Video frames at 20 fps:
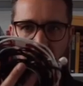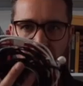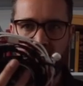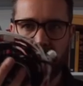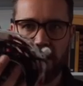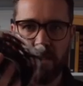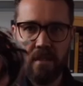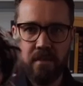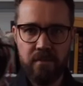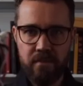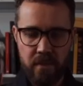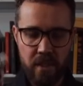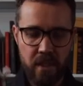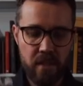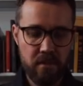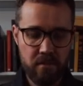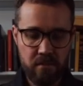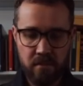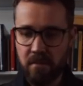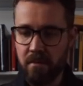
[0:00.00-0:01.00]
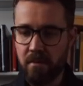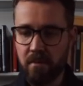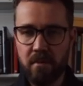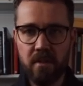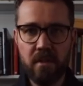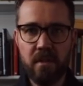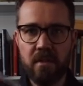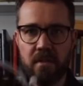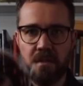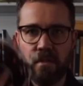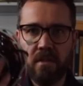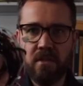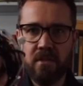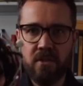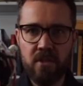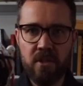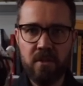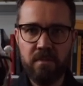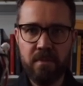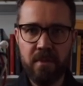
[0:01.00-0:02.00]
I mean, like, this
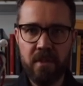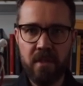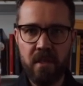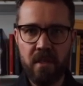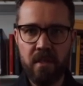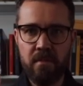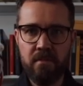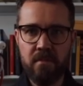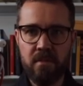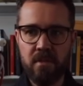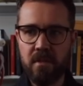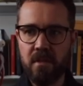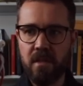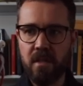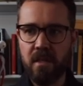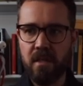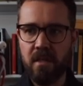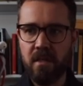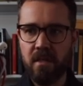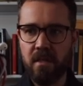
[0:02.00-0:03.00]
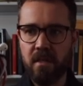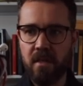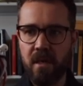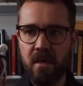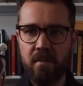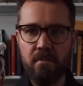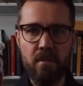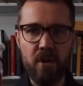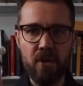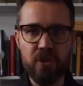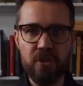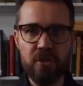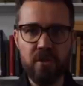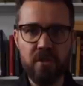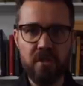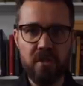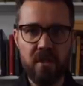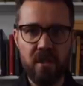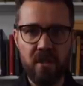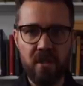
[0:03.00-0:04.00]
just becomes a
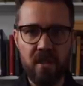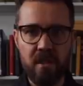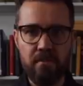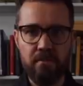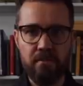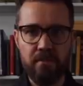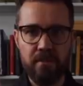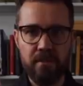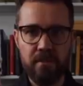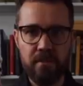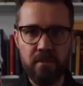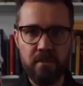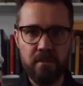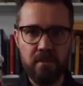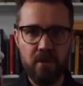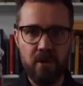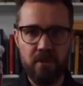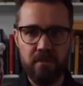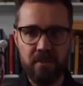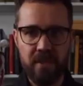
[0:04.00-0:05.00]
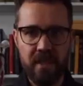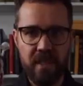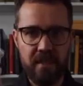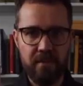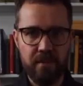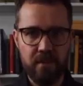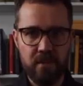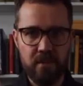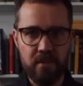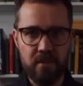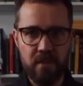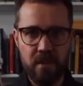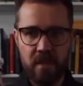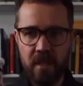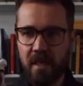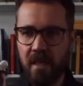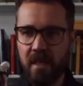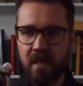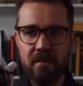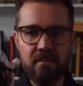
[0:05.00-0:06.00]
homogeneous lump of cables,
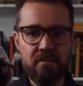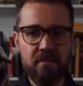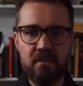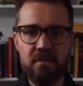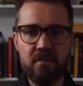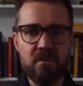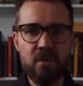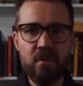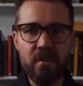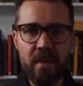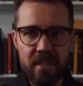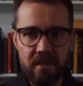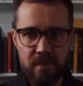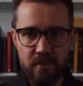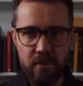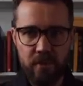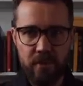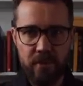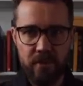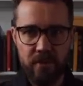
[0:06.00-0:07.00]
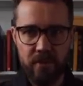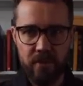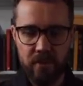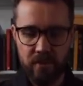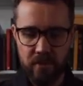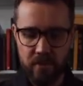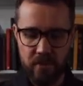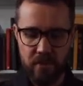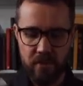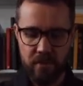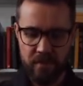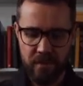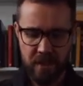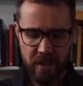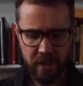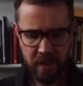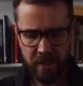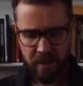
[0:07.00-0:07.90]
no matter what you do. So